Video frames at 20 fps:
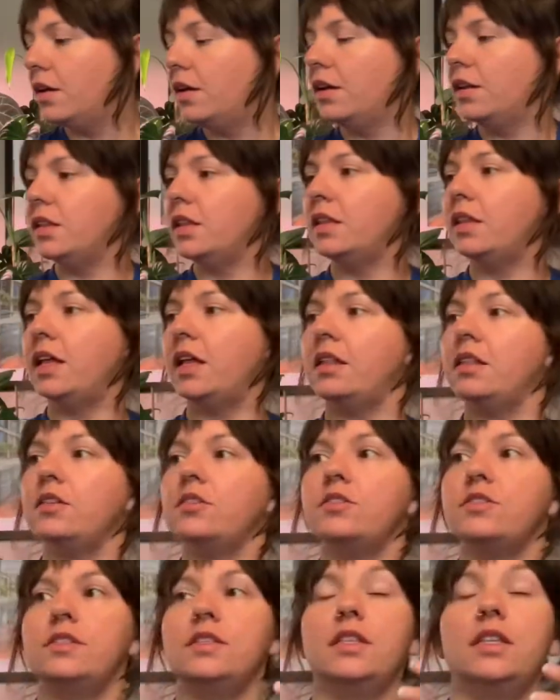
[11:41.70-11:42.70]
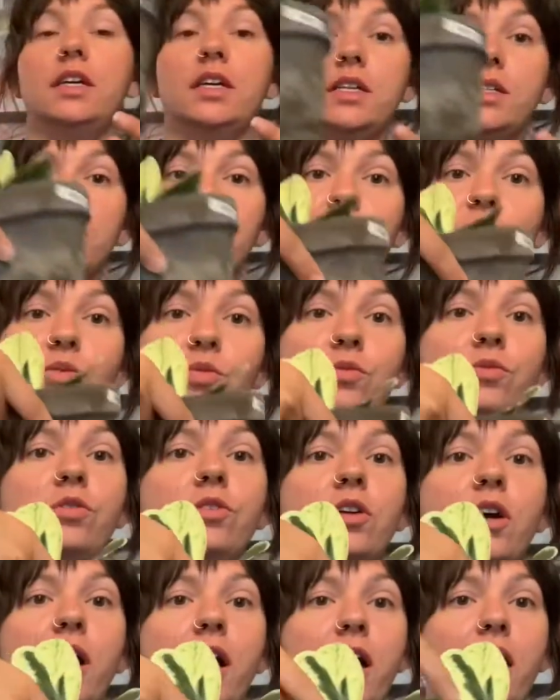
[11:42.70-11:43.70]
And then there's this cool
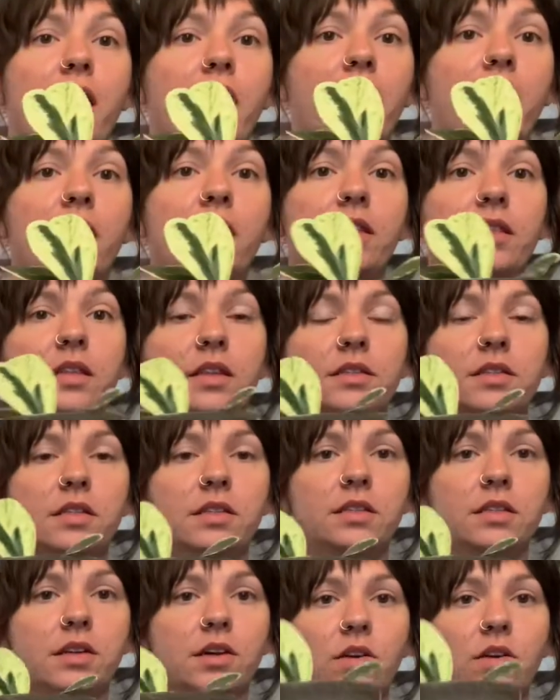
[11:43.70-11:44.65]
guy. This is a